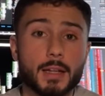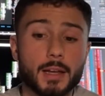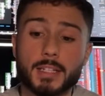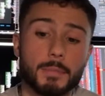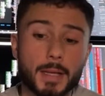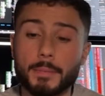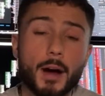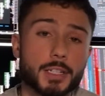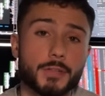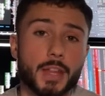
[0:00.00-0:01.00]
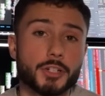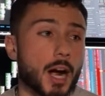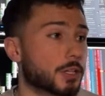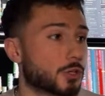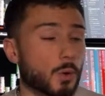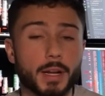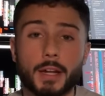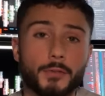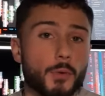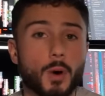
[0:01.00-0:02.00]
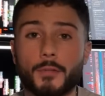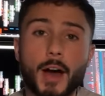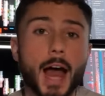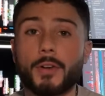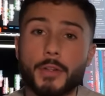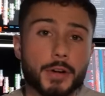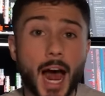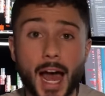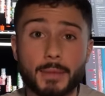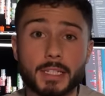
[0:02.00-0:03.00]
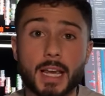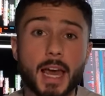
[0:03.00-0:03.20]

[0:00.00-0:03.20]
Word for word: doesn't mean much if they tried shorting it four or five other times